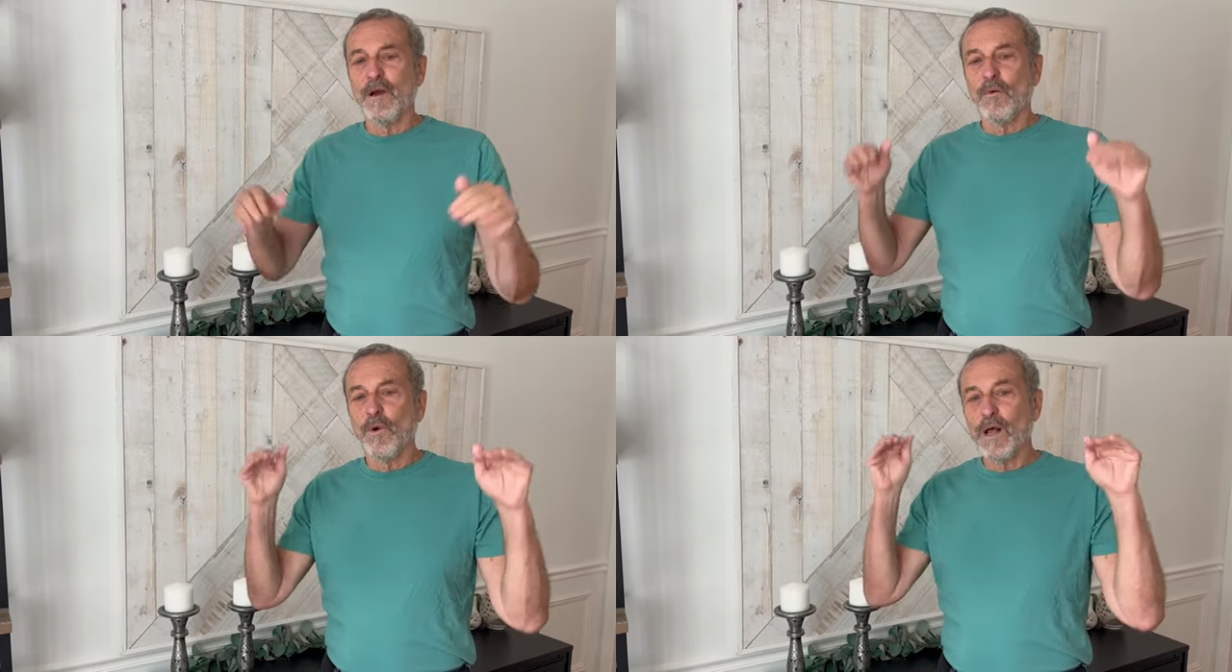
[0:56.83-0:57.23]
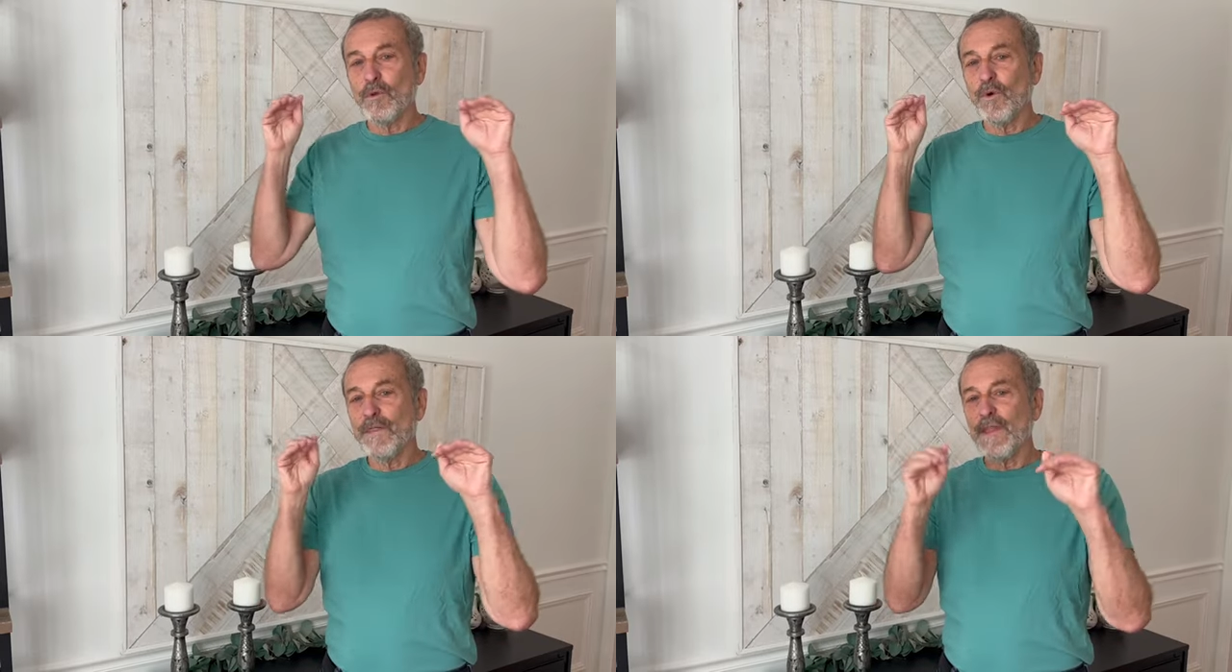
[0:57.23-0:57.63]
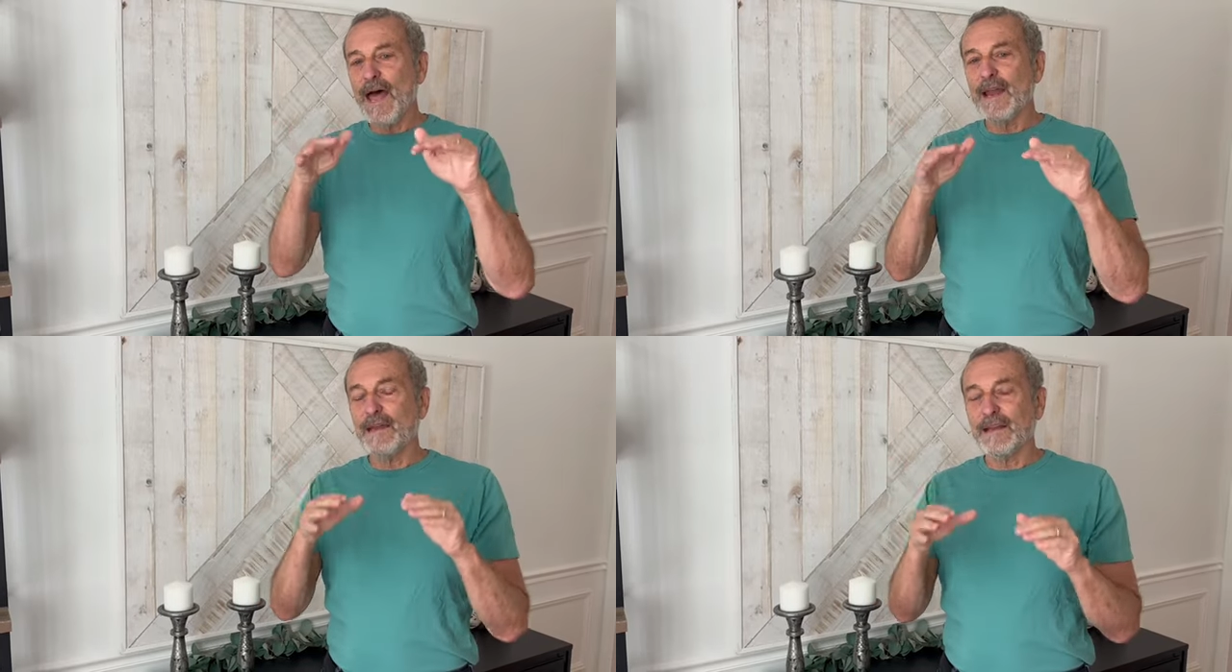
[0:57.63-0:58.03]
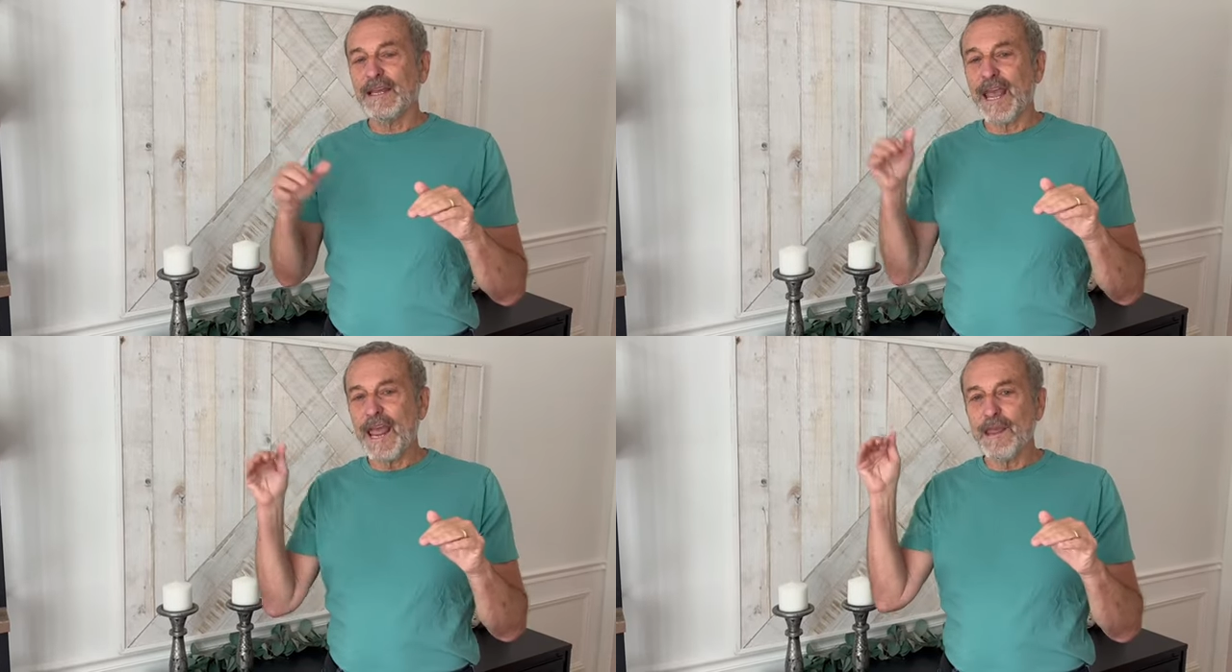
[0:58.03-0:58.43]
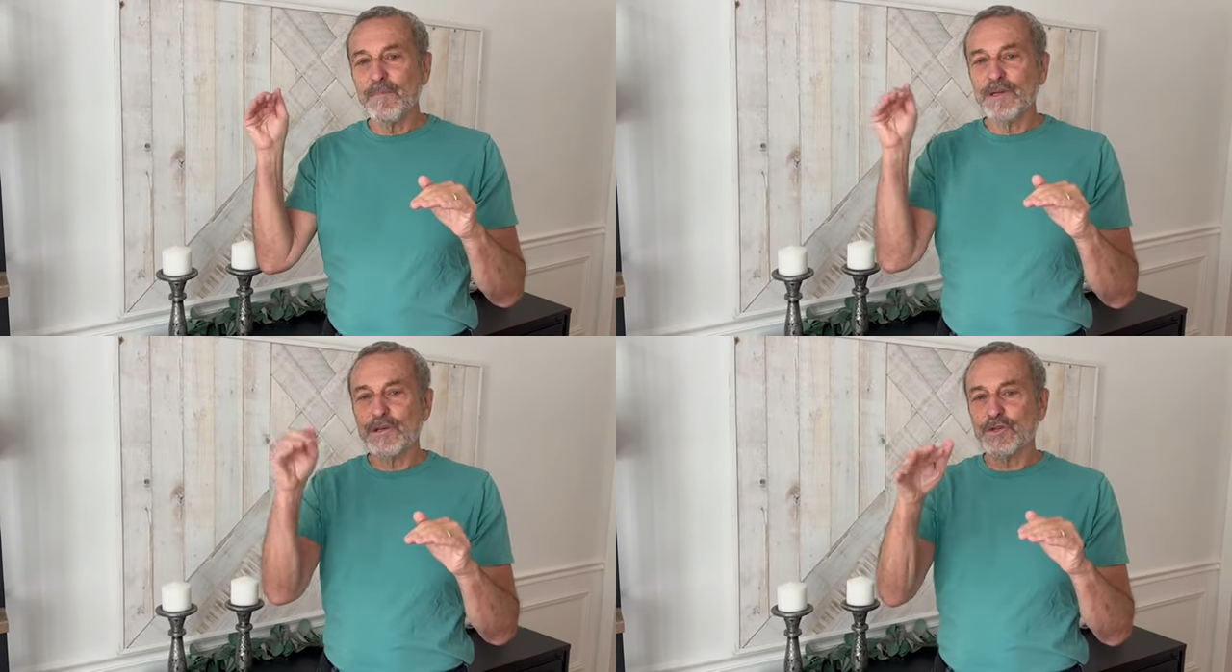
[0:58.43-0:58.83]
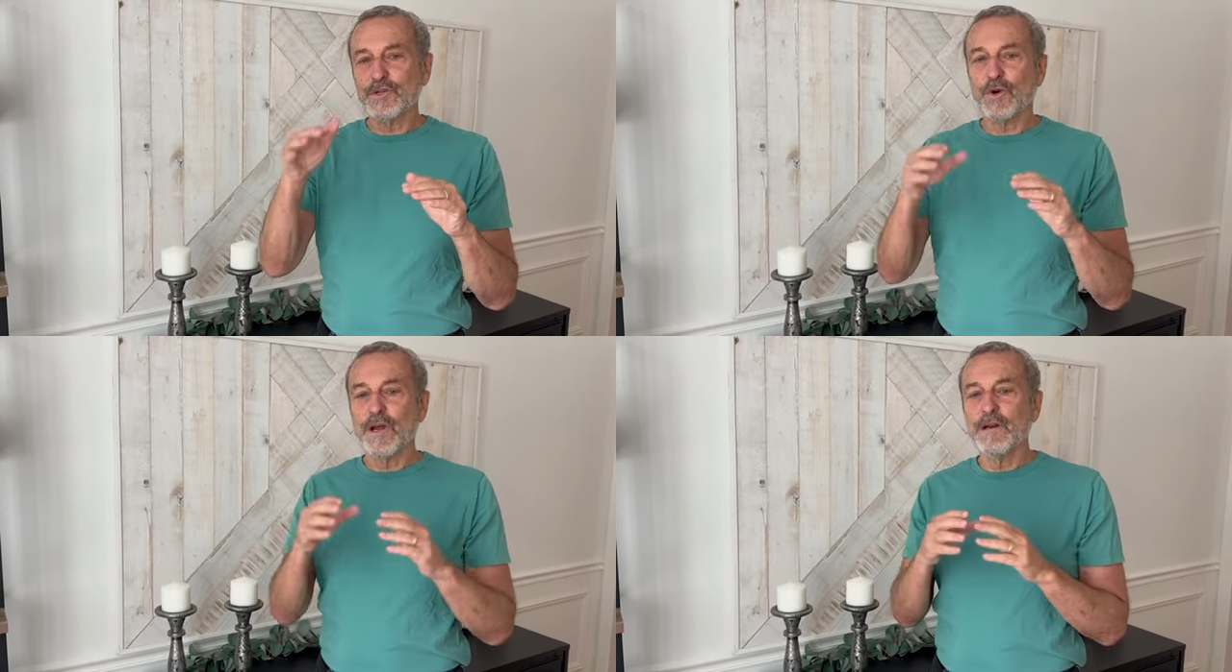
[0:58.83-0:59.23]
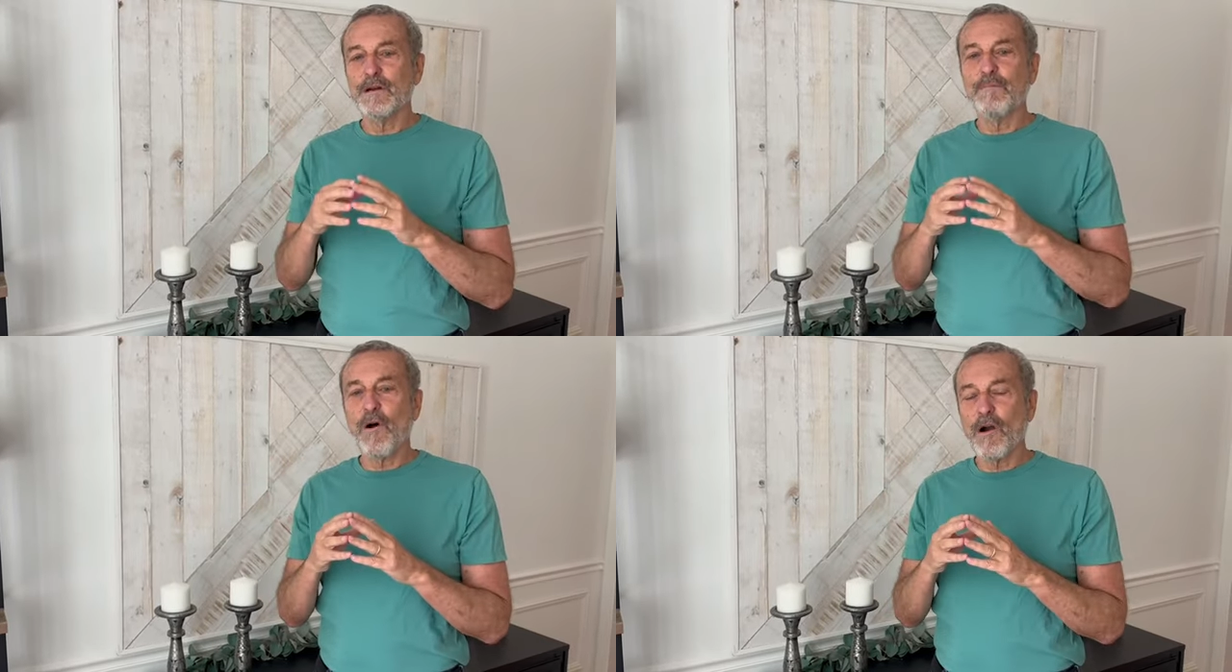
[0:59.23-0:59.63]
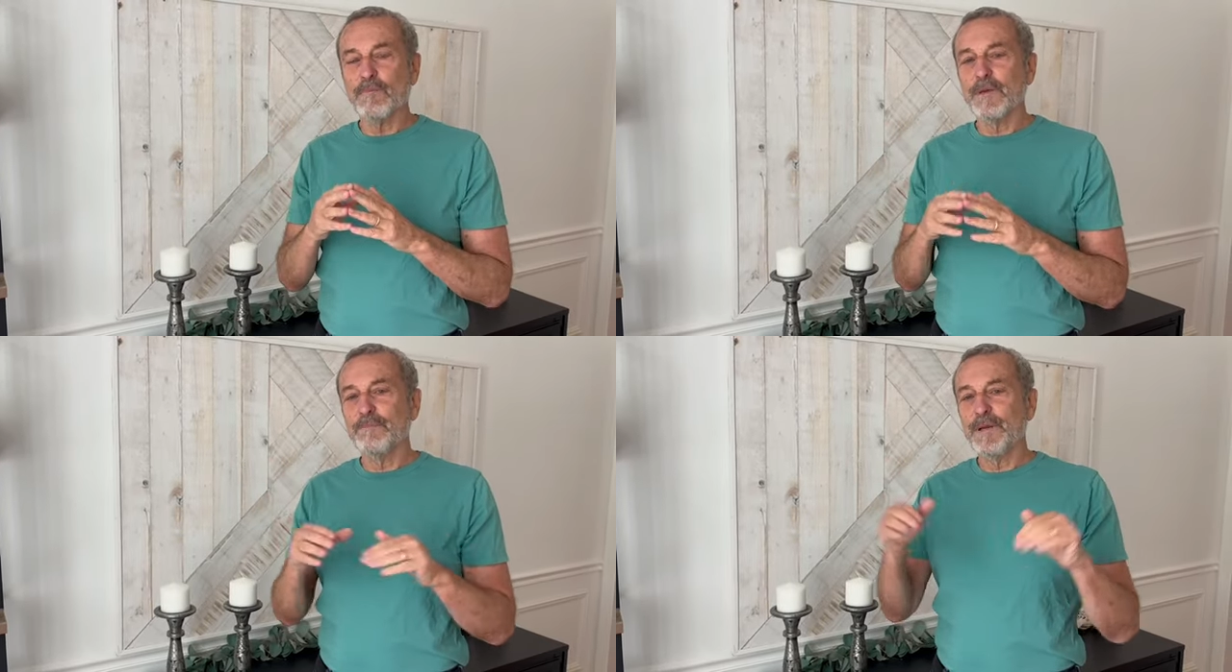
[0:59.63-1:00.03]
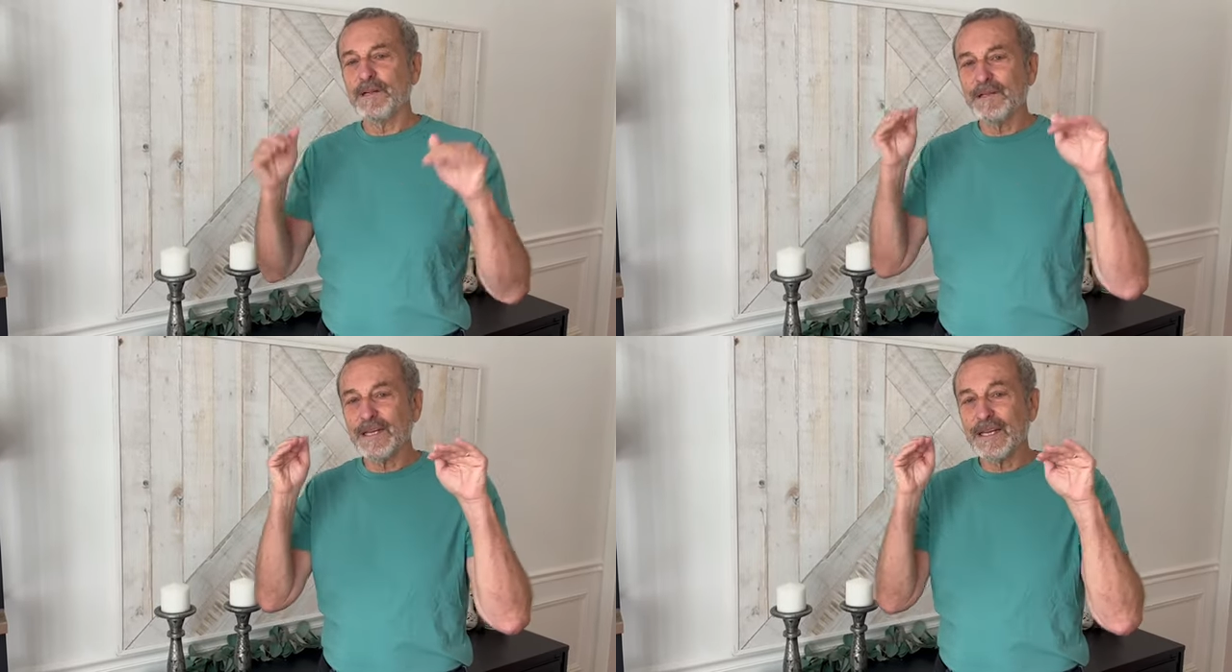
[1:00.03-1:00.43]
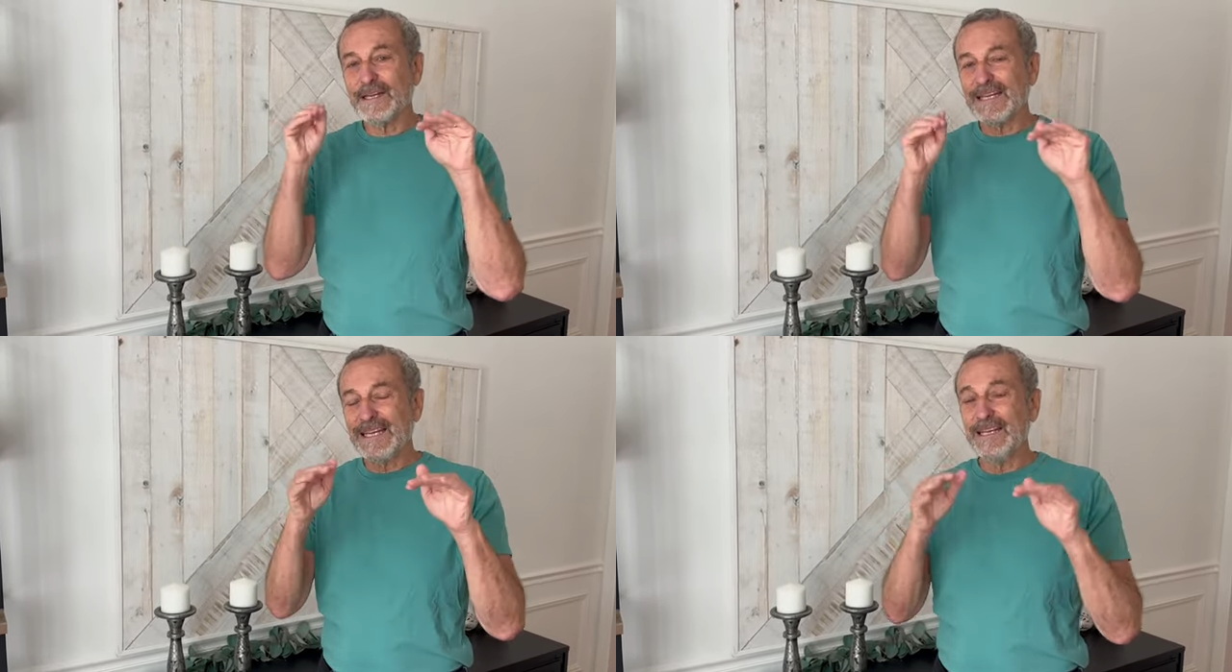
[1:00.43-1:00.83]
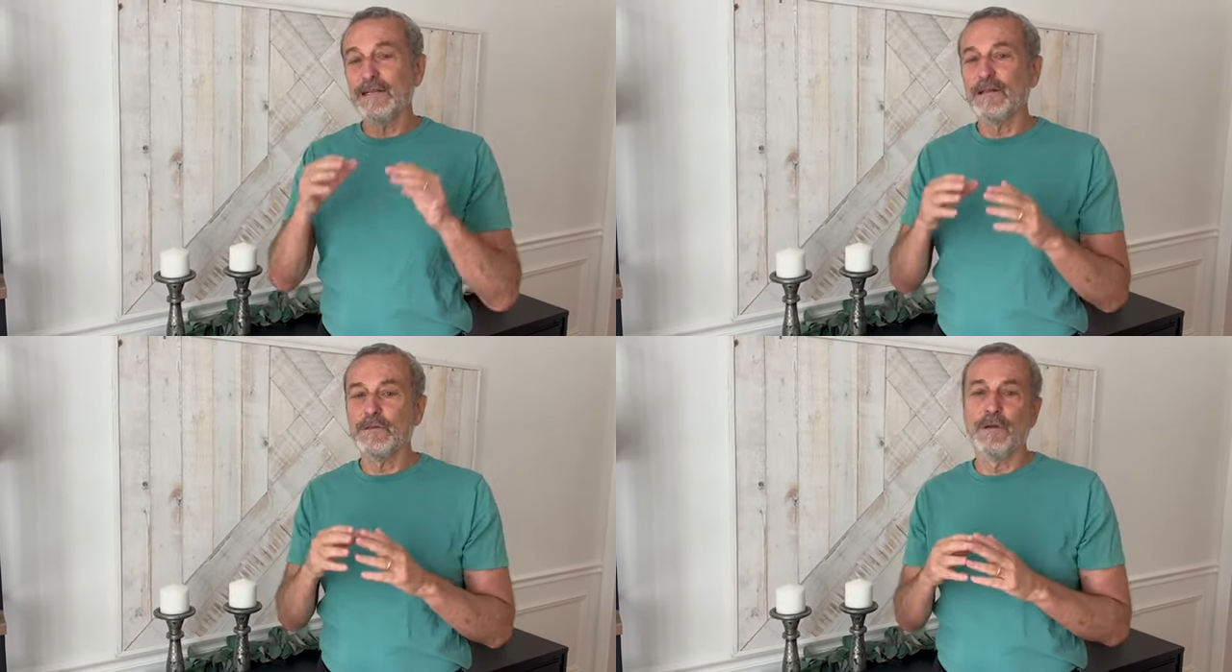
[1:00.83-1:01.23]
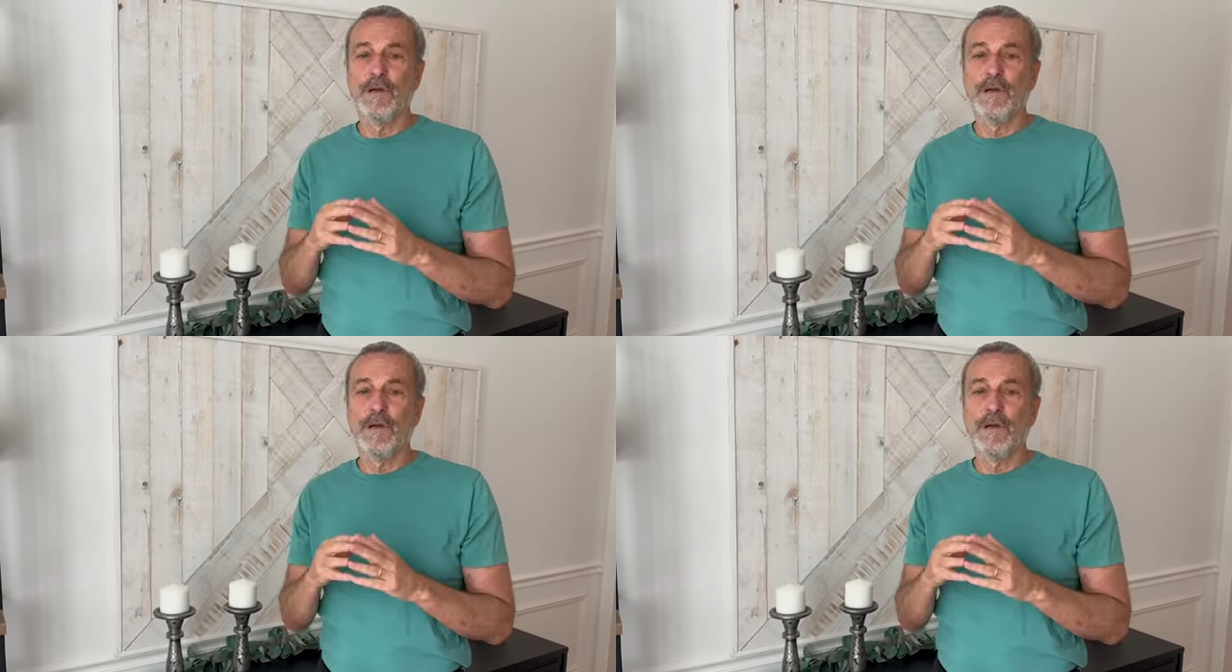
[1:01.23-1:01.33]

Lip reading: Well, when that came and destroyed an apartment building and killed